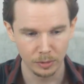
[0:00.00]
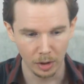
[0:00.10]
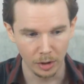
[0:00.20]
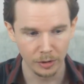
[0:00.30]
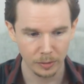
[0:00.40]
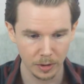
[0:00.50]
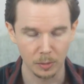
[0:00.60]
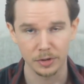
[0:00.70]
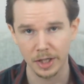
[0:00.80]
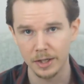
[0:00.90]

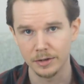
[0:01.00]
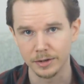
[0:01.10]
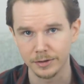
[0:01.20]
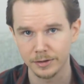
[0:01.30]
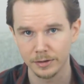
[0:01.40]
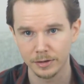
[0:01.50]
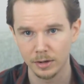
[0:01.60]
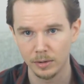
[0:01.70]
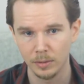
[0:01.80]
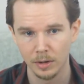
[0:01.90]
undergo changes.
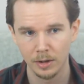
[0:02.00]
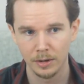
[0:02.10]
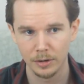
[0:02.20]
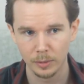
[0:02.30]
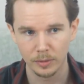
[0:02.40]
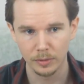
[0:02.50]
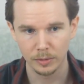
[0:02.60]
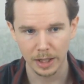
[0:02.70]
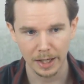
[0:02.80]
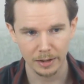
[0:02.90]
So you
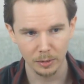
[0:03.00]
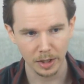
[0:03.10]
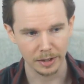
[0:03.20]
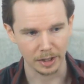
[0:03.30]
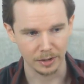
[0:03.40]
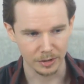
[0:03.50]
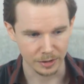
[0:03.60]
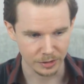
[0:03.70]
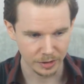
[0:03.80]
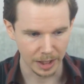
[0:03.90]
can't look at a
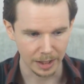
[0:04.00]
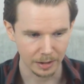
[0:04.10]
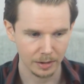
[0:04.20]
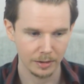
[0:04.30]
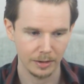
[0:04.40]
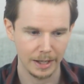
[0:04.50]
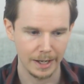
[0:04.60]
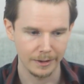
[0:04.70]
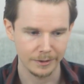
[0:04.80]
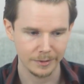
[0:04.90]
child
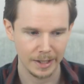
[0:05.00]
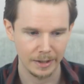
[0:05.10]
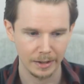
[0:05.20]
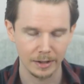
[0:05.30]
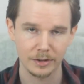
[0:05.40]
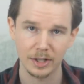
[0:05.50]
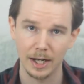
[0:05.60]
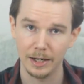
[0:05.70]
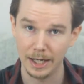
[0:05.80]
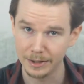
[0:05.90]
and say that the
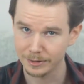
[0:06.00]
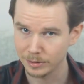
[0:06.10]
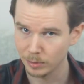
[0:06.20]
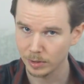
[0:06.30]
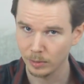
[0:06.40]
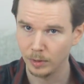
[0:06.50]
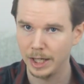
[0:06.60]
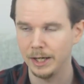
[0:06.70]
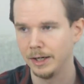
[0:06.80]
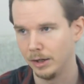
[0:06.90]
child is a certain
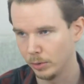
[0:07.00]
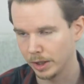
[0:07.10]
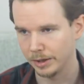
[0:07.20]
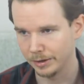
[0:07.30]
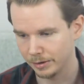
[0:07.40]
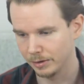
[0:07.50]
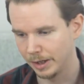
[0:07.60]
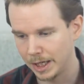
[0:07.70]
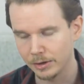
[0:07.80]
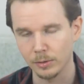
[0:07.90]
way and then look at it
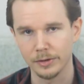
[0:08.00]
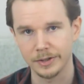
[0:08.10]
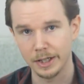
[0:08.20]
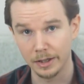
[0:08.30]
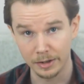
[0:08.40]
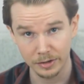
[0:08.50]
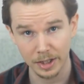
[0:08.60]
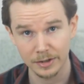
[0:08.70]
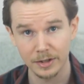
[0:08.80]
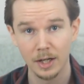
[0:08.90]
later and say that it
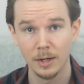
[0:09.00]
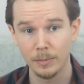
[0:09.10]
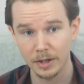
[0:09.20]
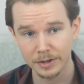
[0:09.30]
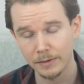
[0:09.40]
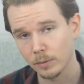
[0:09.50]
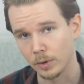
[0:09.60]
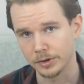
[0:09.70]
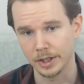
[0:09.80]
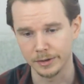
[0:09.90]
changed, because
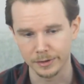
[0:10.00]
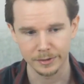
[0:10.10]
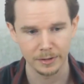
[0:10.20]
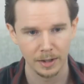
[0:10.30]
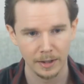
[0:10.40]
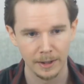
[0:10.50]
everyone changes.